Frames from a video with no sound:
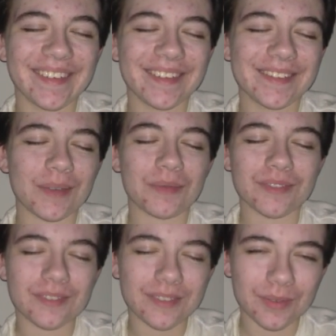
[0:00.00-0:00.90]
because that
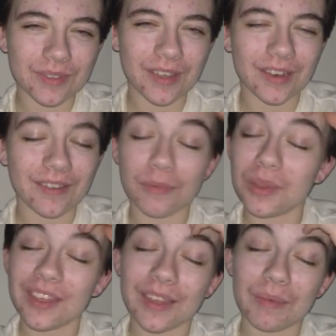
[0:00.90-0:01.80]
was kind of, I've
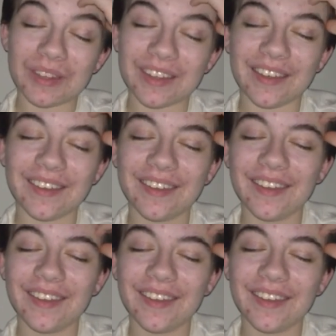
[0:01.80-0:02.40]
been thinking about that,